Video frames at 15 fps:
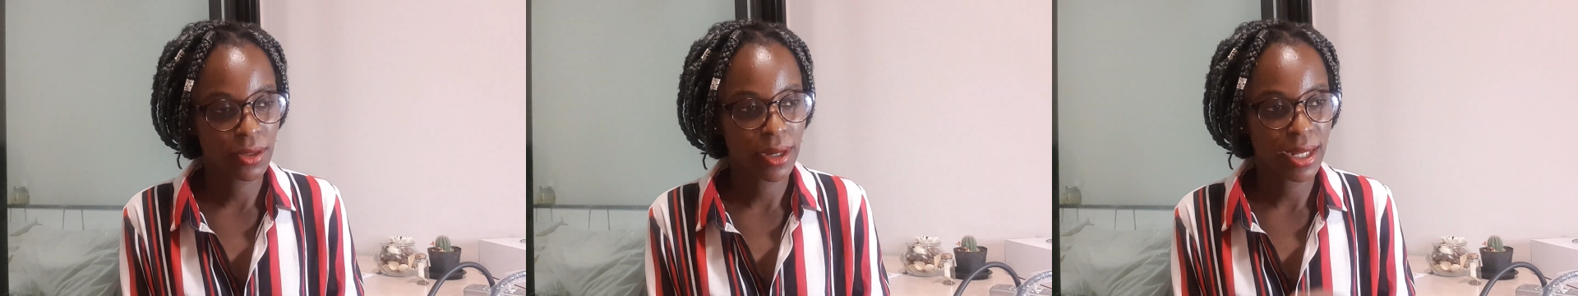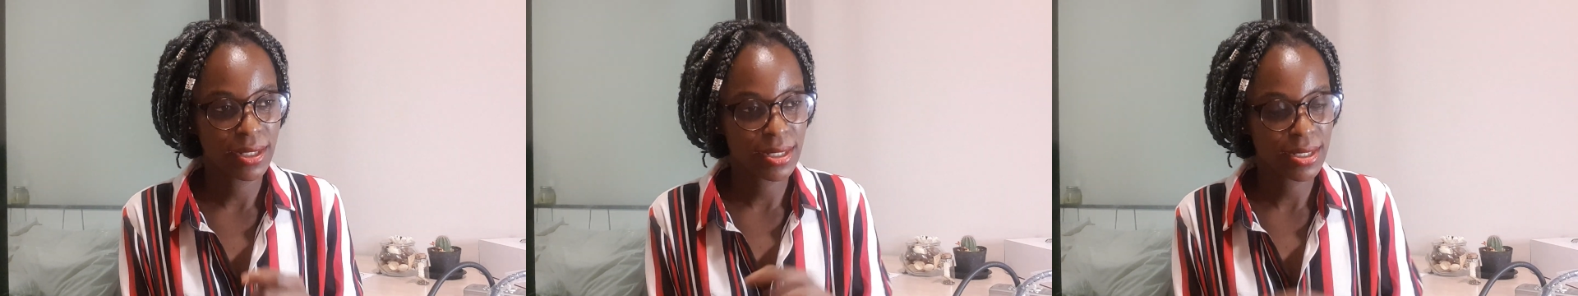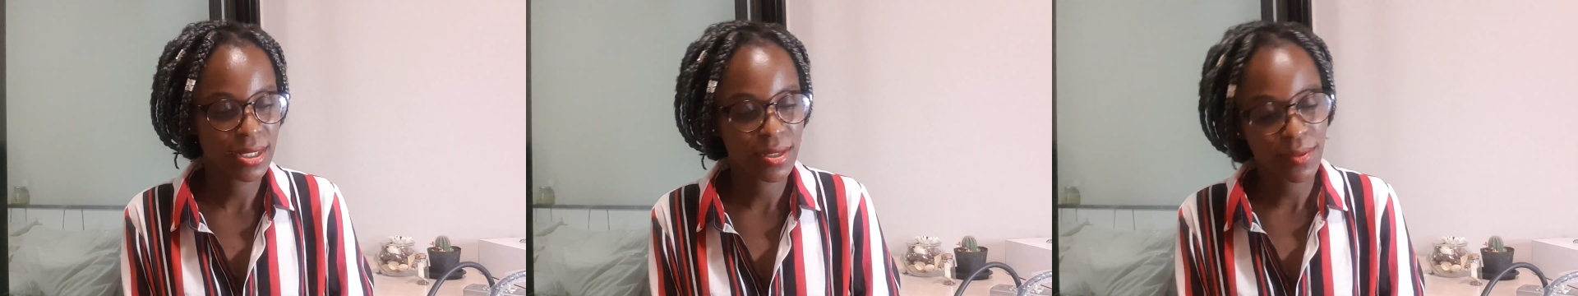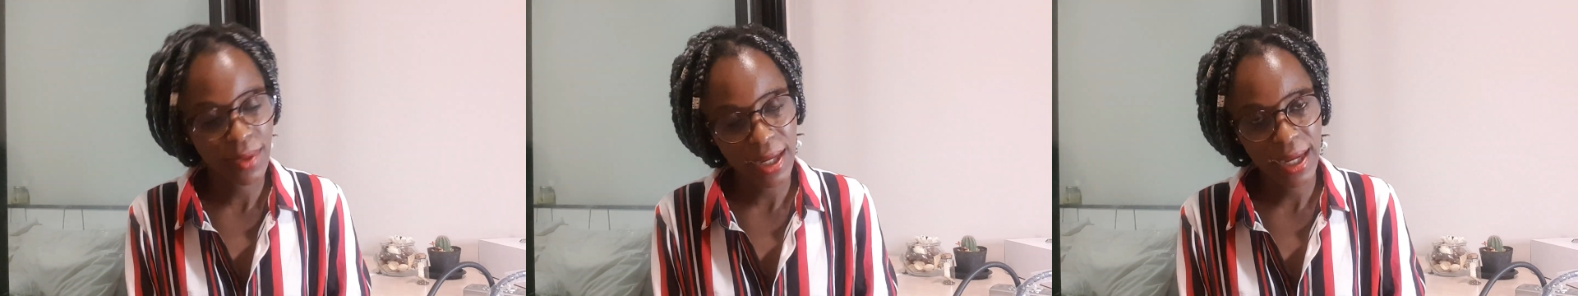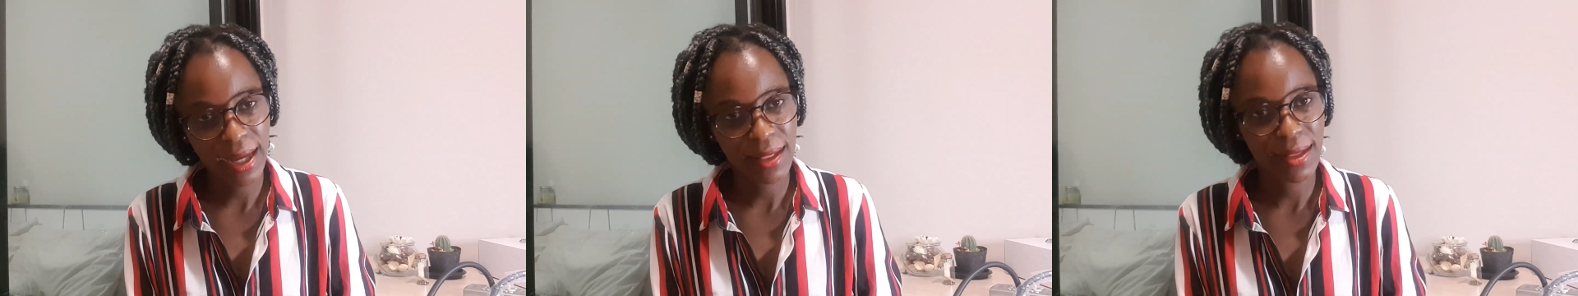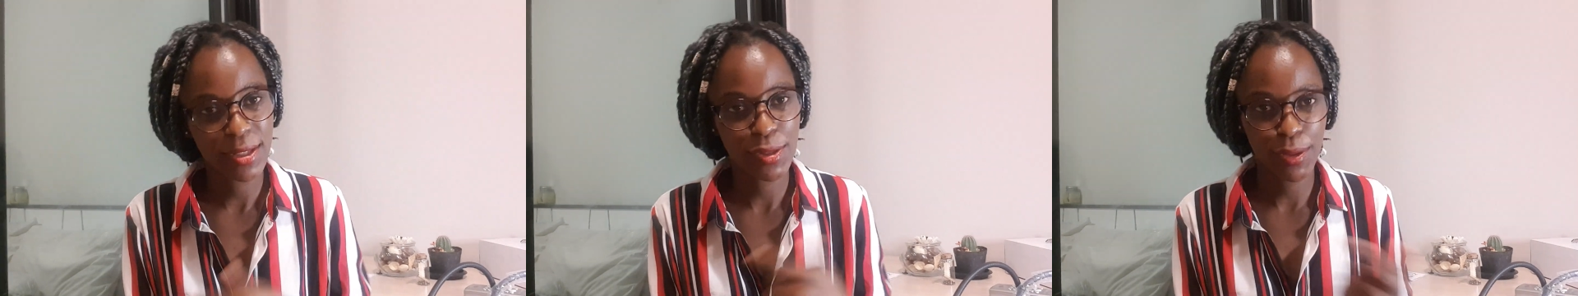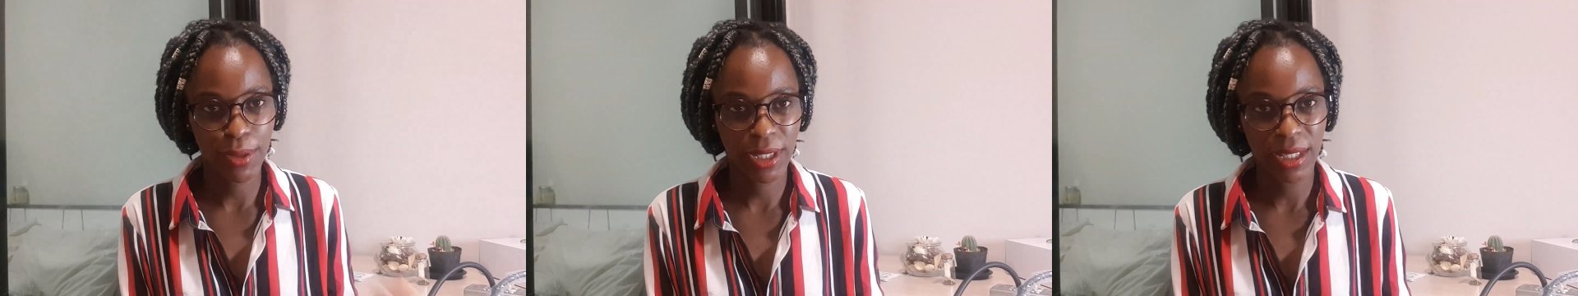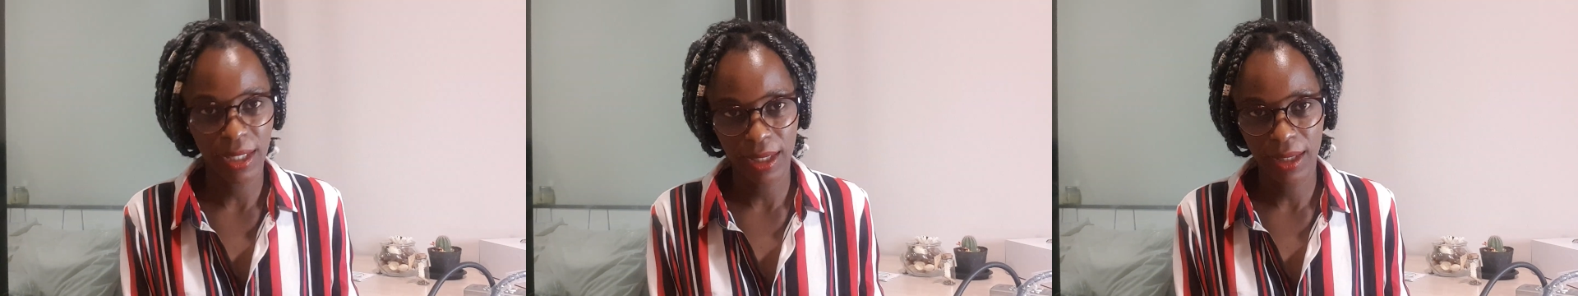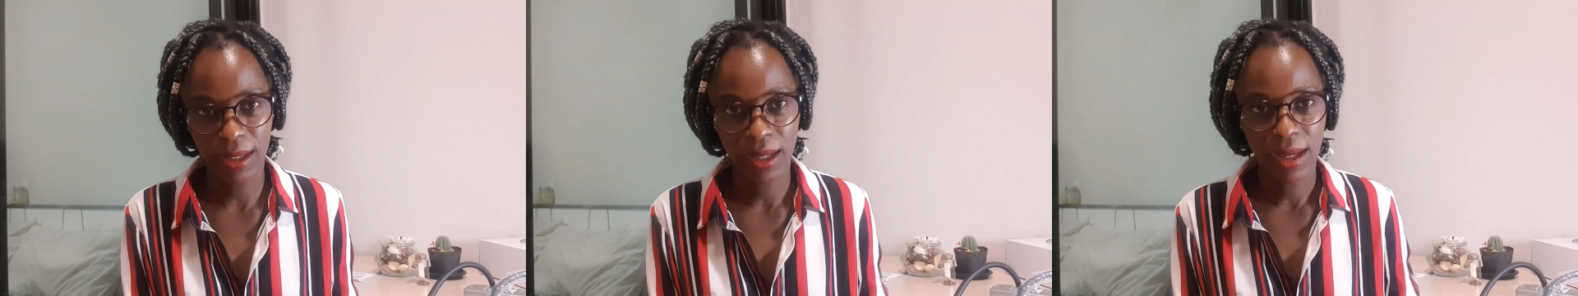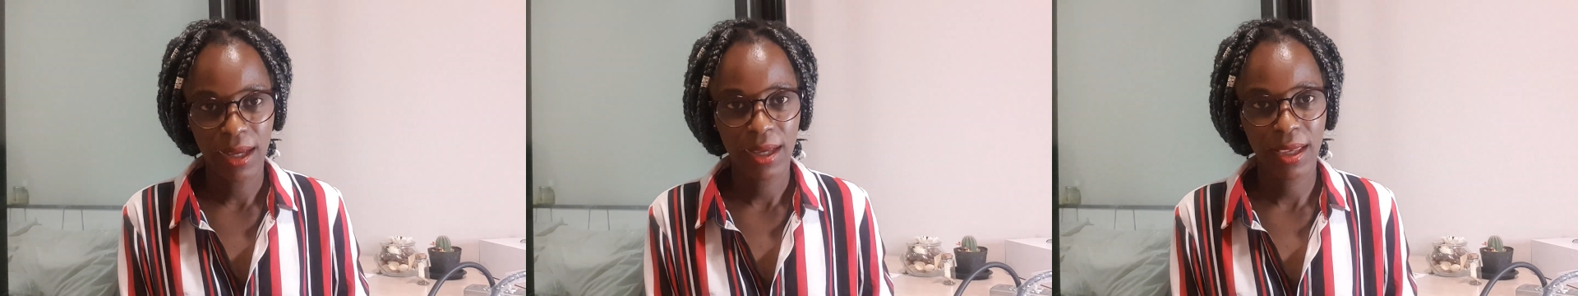And this is why the donkey